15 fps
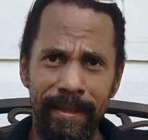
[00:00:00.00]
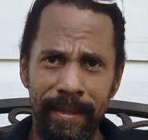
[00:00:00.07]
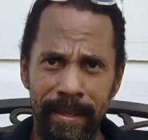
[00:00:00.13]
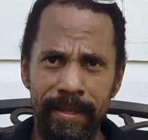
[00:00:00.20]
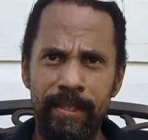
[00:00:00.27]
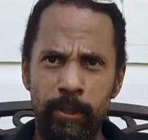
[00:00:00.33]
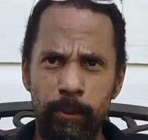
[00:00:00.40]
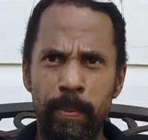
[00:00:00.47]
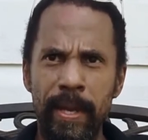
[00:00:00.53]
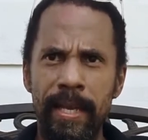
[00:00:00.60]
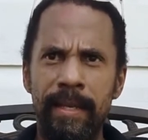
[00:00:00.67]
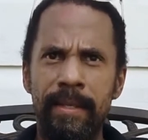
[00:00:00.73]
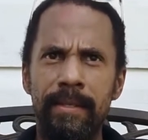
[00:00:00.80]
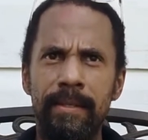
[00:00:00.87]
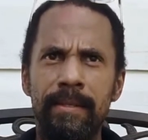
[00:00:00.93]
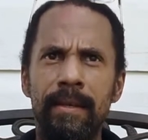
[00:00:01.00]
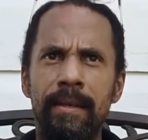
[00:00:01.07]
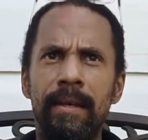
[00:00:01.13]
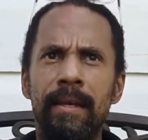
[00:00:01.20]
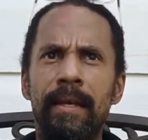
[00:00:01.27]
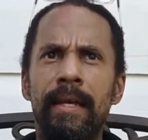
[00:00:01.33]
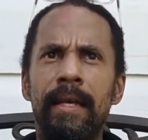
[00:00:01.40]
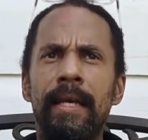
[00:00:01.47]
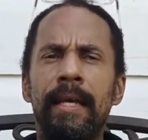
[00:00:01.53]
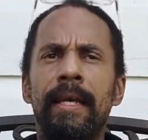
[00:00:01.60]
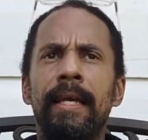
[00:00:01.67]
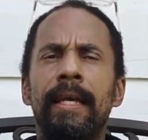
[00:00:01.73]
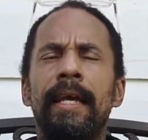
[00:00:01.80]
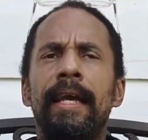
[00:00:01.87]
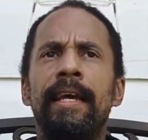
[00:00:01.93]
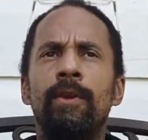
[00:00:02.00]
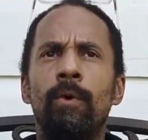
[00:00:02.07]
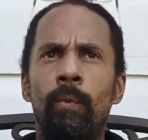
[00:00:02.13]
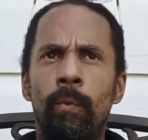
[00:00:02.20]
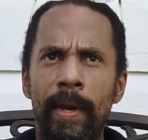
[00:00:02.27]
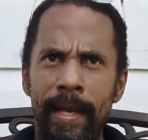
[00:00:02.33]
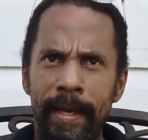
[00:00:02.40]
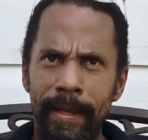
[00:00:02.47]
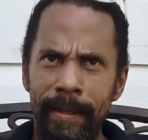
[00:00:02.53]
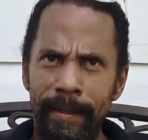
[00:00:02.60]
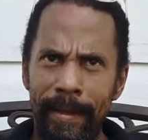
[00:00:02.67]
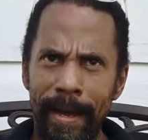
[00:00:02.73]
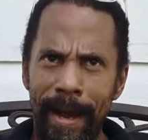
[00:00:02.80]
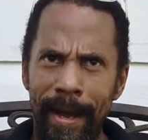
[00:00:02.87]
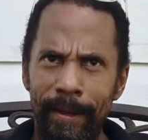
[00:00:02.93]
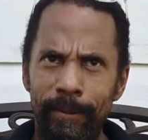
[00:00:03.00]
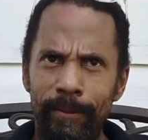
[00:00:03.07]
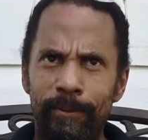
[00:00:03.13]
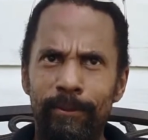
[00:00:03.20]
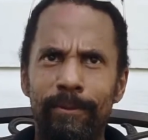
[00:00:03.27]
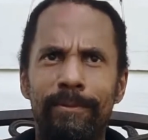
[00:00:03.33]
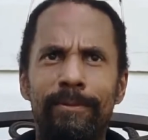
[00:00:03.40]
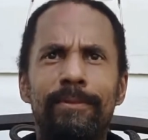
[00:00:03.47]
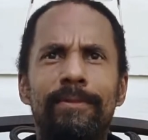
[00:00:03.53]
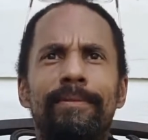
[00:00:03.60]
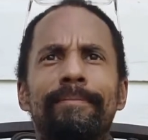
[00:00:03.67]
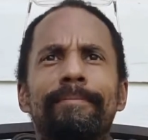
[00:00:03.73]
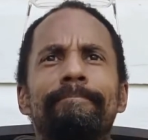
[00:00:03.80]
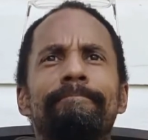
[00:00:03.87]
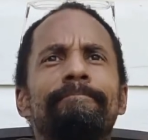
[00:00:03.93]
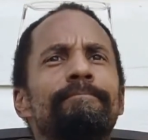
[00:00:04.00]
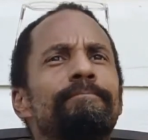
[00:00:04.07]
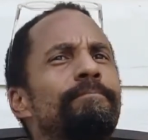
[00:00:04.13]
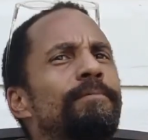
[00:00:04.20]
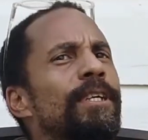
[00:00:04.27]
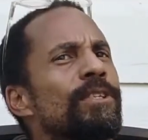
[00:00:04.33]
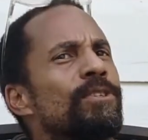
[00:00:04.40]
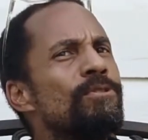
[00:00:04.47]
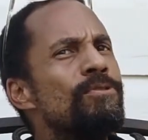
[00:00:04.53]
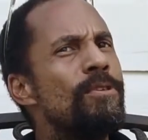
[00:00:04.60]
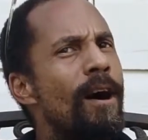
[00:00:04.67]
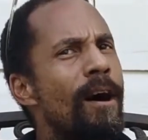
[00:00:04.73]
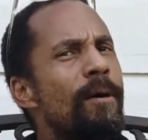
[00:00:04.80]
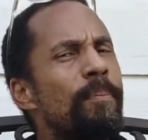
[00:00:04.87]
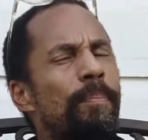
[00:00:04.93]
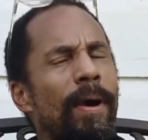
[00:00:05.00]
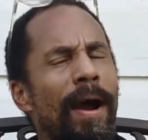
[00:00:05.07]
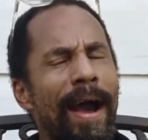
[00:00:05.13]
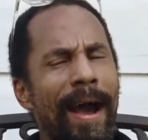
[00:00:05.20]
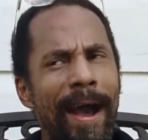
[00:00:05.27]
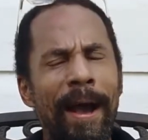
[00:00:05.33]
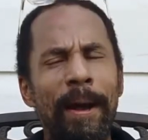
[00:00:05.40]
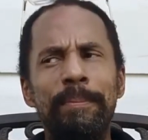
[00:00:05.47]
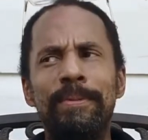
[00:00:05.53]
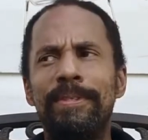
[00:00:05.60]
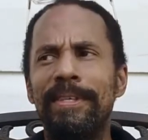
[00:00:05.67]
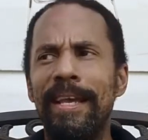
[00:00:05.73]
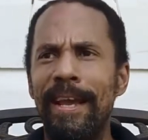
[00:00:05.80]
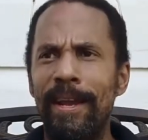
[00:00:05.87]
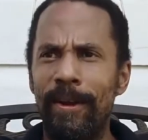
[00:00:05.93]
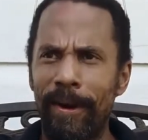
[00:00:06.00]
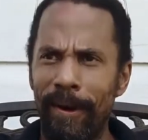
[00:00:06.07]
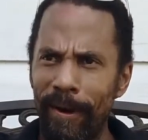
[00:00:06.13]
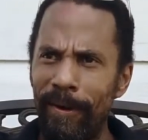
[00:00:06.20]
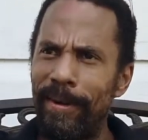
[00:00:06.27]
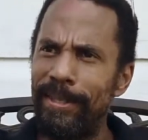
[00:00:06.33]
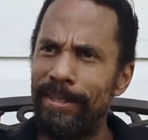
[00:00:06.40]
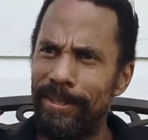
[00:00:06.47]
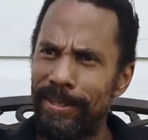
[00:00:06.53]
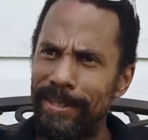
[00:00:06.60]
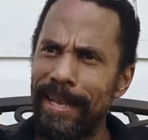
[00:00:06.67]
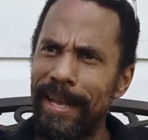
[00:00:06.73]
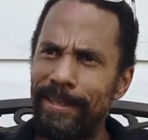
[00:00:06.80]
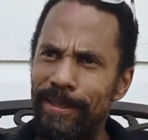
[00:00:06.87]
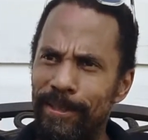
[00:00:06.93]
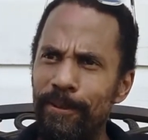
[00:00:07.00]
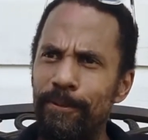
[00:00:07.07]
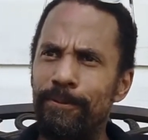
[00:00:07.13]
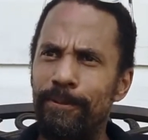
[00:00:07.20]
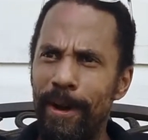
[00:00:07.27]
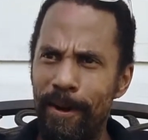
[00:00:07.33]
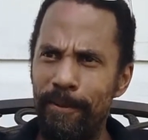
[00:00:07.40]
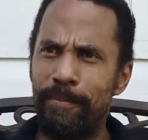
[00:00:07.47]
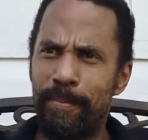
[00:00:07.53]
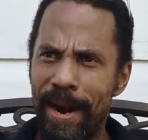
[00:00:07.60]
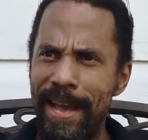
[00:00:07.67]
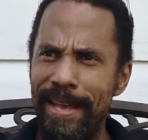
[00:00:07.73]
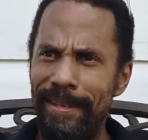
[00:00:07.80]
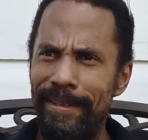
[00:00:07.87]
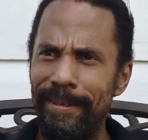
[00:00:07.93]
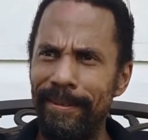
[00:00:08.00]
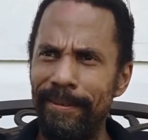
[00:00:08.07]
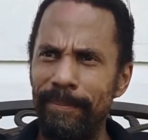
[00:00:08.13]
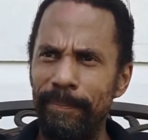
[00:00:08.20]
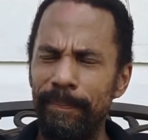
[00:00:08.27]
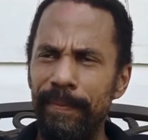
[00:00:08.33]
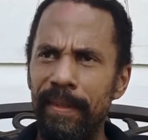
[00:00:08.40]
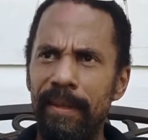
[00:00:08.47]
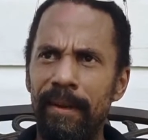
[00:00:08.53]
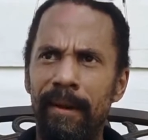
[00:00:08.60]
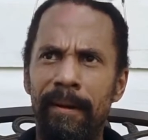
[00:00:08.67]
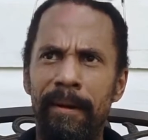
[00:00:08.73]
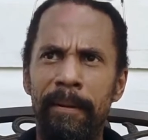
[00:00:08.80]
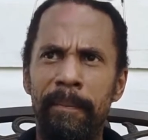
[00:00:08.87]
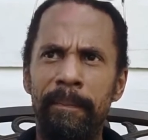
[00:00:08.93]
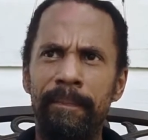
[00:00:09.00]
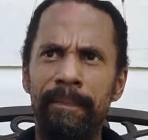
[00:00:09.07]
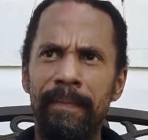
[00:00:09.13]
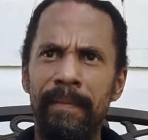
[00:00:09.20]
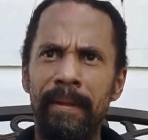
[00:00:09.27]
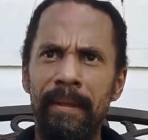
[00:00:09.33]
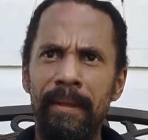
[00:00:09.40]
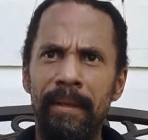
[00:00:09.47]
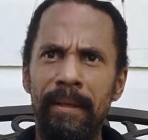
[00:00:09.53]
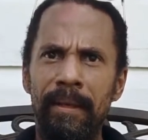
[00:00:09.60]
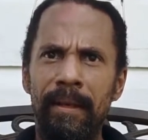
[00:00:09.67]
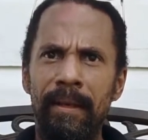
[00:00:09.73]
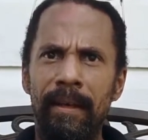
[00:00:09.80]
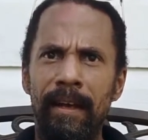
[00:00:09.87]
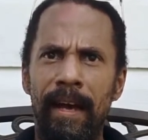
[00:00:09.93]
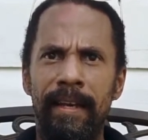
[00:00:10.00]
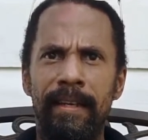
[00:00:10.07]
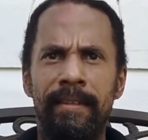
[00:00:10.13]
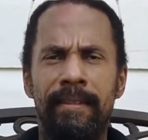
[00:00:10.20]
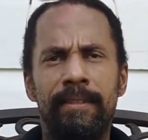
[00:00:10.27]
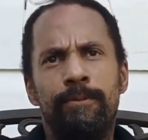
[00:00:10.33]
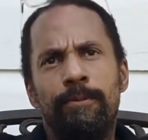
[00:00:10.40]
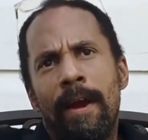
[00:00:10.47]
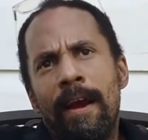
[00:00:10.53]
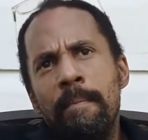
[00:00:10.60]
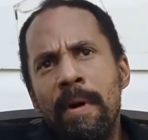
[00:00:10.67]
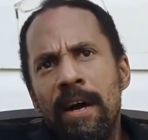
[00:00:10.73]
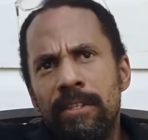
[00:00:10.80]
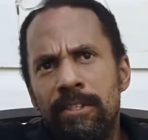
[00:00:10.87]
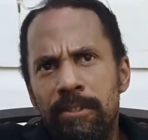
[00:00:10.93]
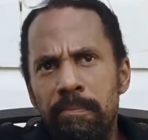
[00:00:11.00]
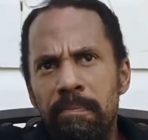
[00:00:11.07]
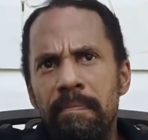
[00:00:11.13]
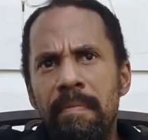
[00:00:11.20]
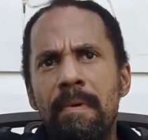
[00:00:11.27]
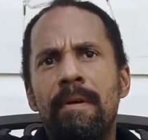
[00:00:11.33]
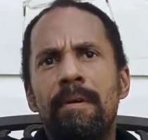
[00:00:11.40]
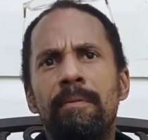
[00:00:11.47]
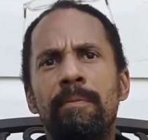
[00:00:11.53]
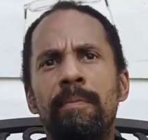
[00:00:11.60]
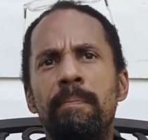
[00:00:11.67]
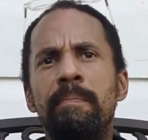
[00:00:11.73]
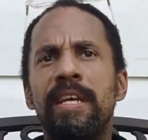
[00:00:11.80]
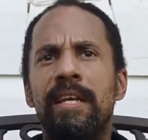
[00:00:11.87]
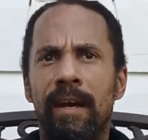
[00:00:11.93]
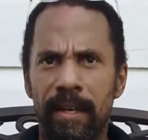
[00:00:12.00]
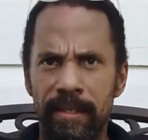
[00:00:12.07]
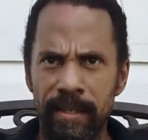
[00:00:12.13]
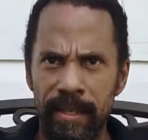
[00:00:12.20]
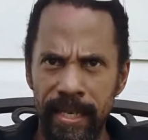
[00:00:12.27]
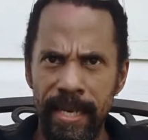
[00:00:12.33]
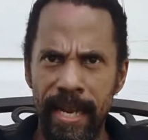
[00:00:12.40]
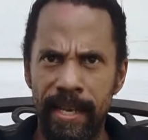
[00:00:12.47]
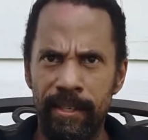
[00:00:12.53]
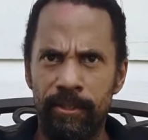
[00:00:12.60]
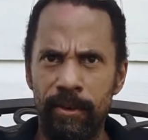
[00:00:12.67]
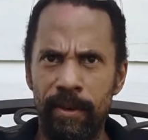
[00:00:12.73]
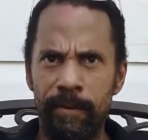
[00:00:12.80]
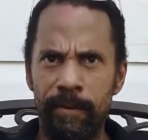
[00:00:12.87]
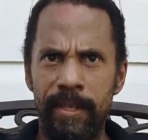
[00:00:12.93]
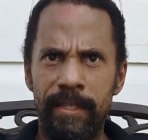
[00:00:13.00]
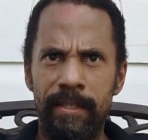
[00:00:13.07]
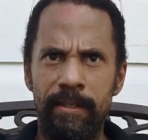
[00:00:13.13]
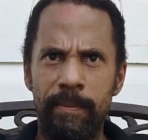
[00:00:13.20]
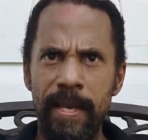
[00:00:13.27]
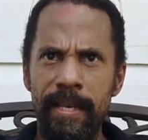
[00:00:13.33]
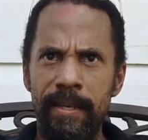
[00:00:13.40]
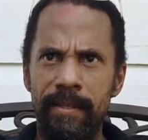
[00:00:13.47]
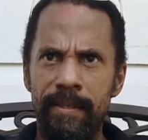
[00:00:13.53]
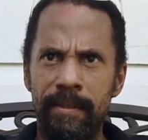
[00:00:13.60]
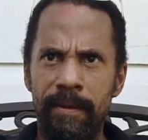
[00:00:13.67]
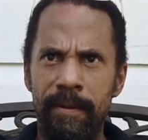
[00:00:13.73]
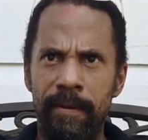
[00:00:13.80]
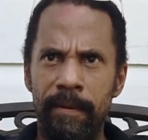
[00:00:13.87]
this space in a way that does not perhaps encourage a sense of pride. And it is very much because of the nature this space.